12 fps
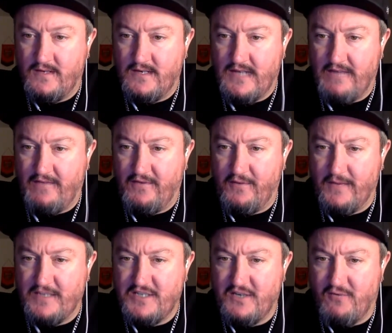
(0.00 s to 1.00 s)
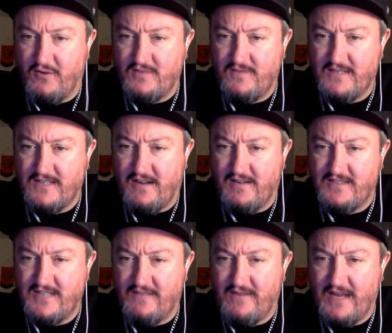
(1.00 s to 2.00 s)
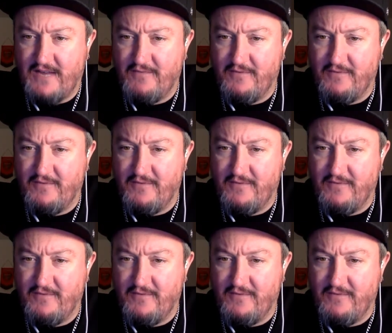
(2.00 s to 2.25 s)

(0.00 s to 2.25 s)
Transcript: Dave, if you mentioned the worst players Arsenal ever had,